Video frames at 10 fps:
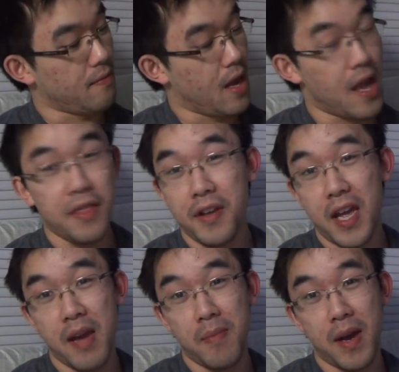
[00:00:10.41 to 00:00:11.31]
And the
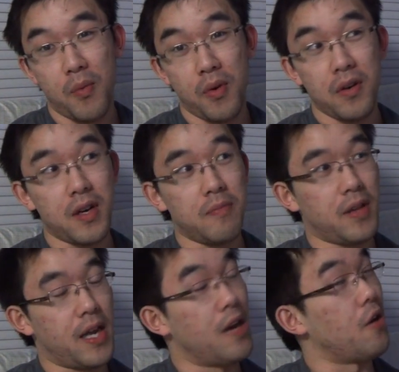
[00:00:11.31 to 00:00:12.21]
game that we're going to
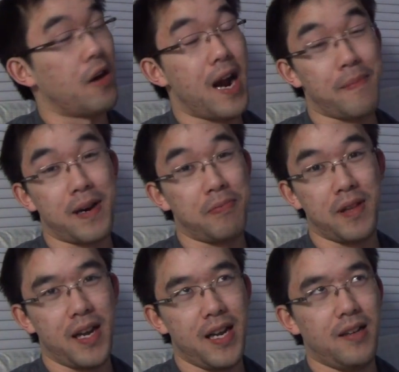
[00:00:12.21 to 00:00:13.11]
play, or I'm going to
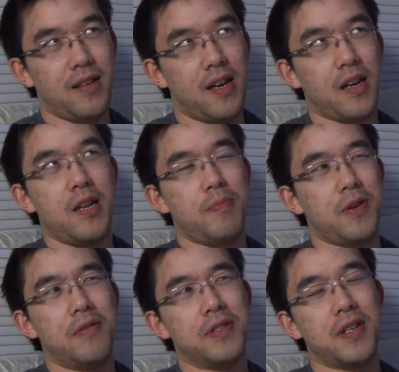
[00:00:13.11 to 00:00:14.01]
play, and I keep
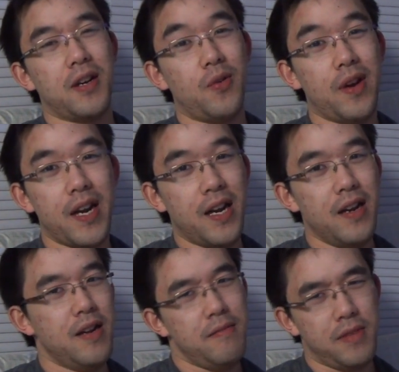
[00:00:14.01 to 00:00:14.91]
always saying we,
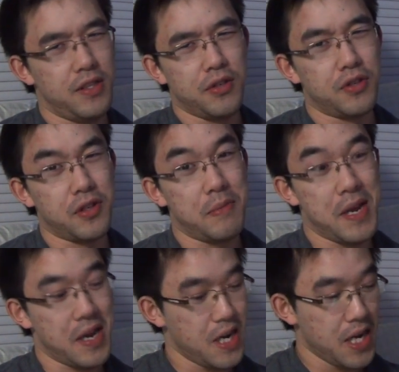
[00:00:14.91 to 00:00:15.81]
but it's usually
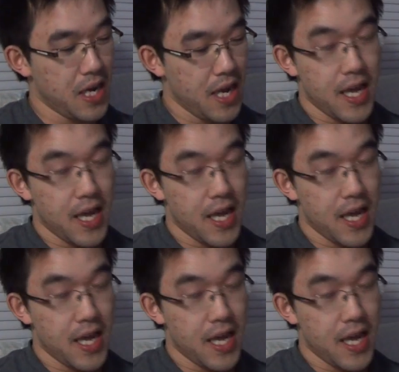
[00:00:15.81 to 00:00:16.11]
me,